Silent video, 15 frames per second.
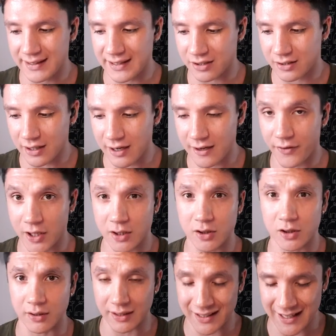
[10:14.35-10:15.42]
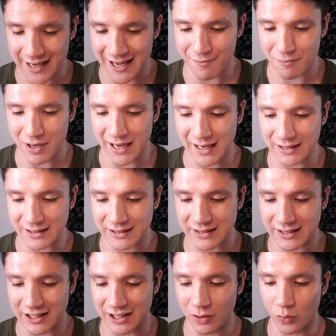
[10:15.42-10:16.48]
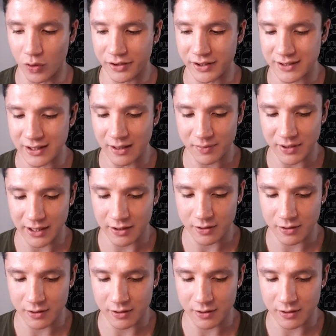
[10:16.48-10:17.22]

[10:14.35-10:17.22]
let's dive into the game and see what this update has